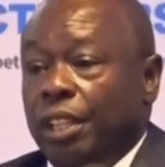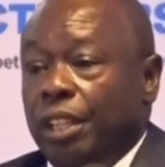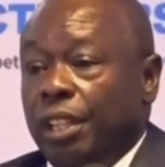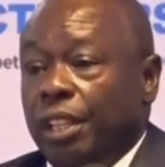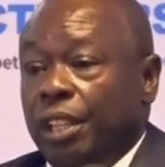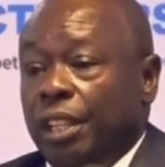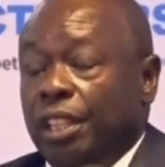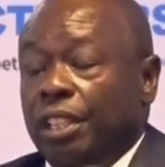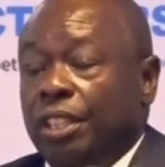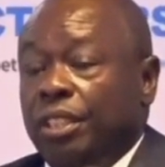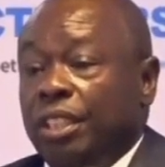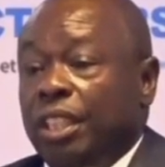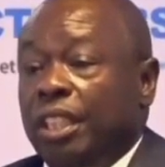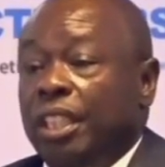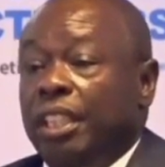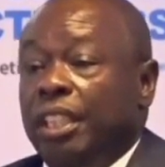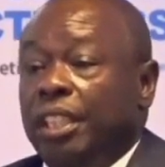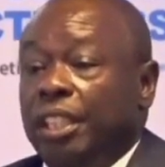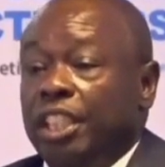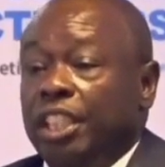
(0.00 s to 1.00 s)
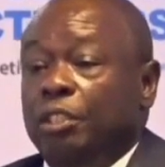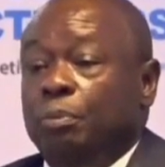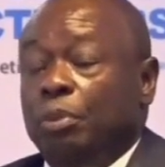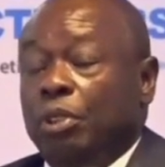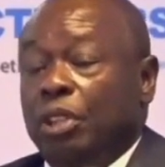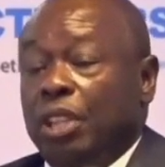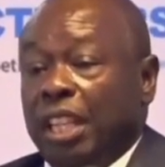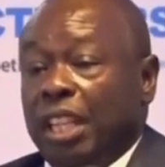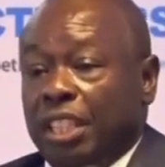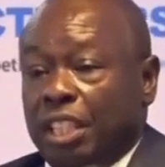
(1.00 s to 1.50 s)
is increased
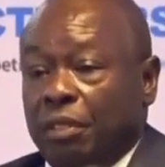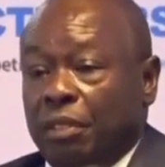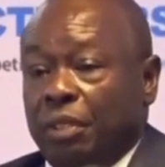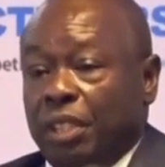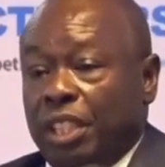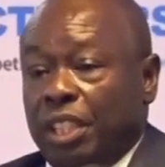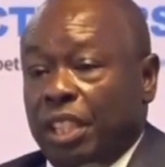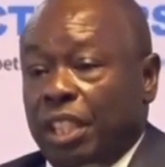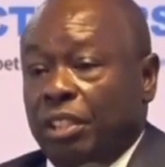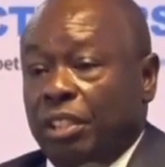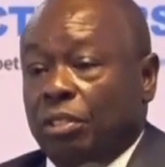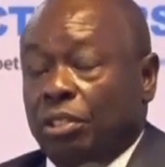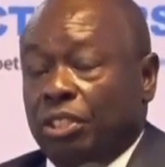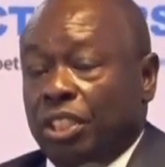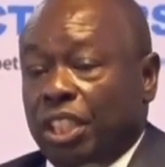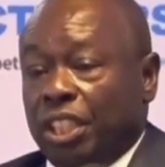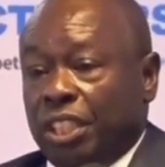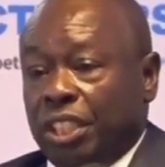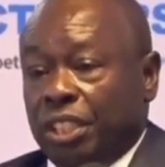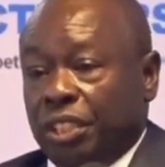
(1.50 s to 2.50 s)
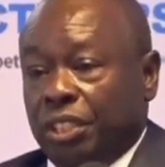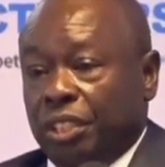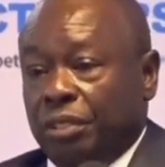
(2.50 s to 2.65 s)
productivity in all sectors,